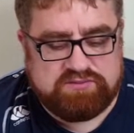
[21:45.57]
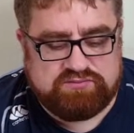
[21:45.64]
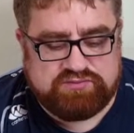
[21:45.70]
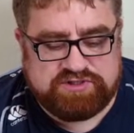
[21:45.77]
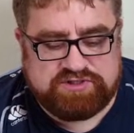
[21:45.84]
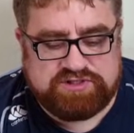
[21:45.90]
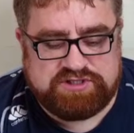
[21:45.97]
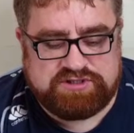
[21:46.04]

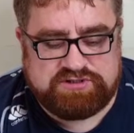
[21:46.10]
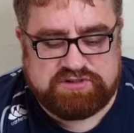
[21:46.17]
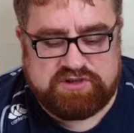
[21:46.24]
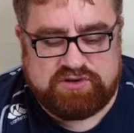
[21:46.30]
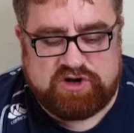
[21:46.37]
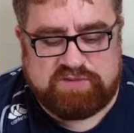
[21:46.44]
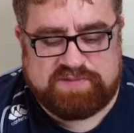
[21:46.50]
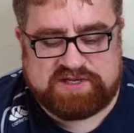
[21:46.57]
which is
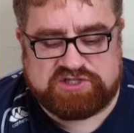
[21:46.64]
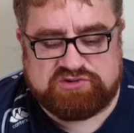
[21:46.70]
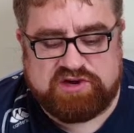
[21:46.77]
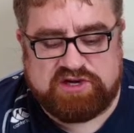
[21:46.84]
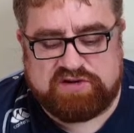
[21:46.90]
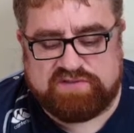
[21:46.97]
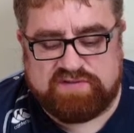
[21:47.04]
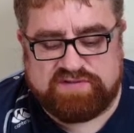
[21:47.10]
not a bad
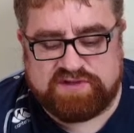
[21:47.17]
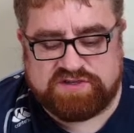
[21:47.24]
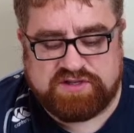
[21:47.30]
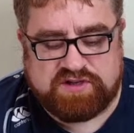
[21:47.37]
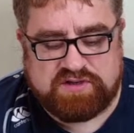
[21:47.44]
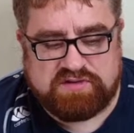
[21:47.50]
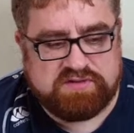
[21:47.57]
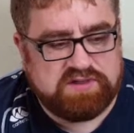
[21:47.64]
trade-off if there's
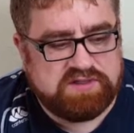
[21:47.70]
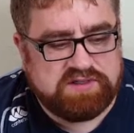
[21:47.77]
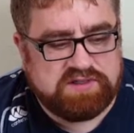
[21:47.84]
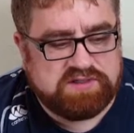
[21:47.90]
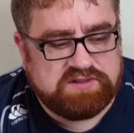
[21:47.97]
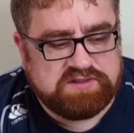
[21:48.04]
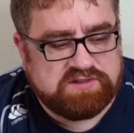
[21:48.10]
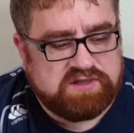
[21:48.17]
a
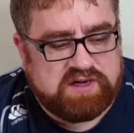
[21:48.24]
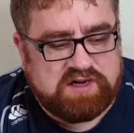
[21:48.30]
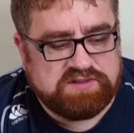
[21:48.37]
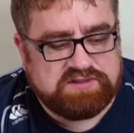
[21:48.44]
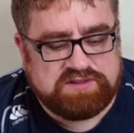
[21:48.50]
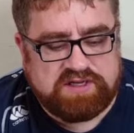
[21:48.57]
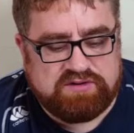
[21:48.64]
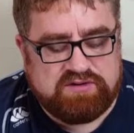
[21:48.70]

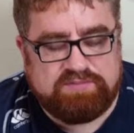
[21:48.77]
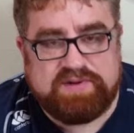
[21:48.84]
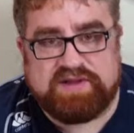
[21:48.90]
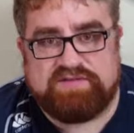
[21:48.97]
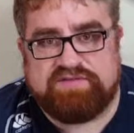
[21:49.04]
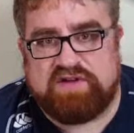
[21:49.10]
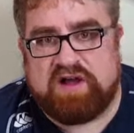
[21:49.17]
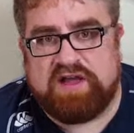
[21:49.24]
big
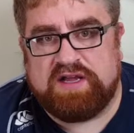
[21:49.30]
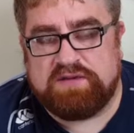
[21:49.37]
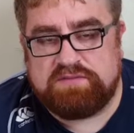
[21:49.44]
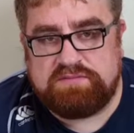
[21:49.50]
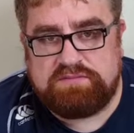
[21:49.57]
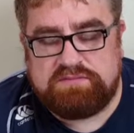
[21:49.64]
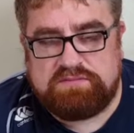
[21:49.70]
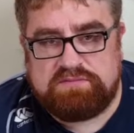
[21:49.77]
flyer
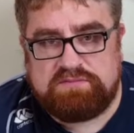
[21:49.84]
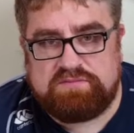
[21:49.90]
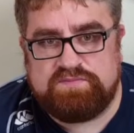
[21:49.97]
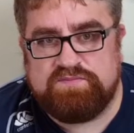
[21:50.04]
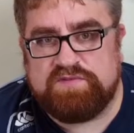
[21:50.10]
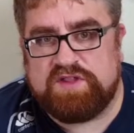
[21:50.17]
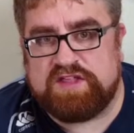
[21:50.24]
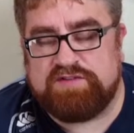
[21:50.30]

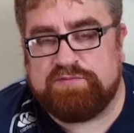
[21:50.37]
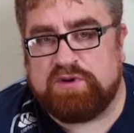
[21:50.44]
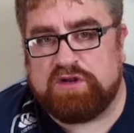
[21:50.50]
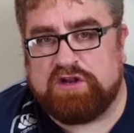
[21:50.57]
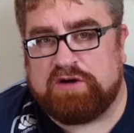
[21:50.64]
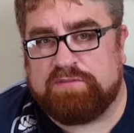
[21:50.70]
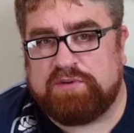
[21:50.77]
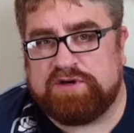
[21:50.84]
that they've put a
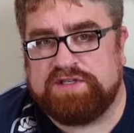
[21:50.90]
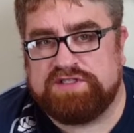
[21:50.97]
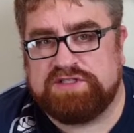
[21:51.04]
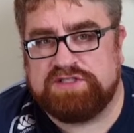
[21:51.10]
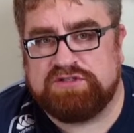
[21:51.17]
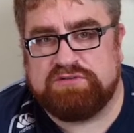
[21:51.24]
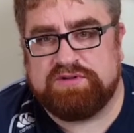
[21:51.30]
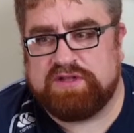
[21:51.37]
lot of points
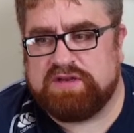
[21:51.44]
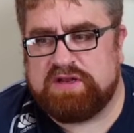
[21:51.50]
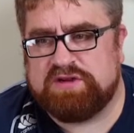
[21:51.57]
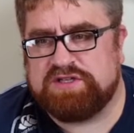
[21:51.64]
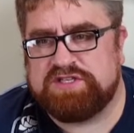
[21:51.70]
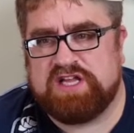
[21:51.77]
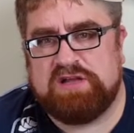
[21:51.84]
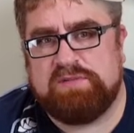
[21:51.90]
into with a load of
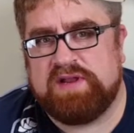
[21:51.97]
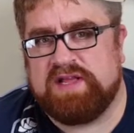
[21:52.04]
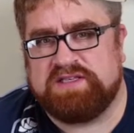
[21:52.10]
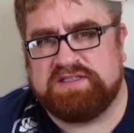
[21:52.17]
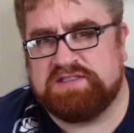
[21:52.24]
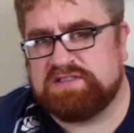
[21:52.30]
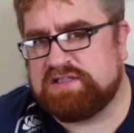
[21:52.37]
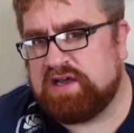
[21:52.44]
Terminators
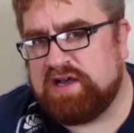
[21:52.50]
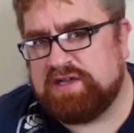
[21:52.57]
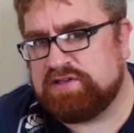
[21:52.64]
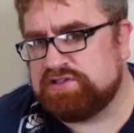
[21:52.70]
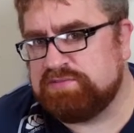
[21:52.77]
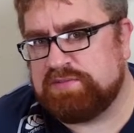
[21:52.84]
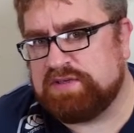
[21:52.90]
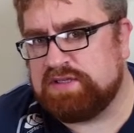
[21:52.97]
inside or
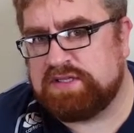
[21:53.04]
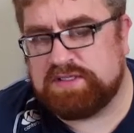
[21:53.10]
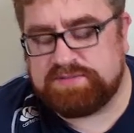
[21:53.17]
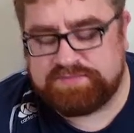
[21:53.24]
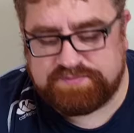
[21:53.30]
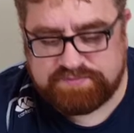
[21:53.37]
something like that.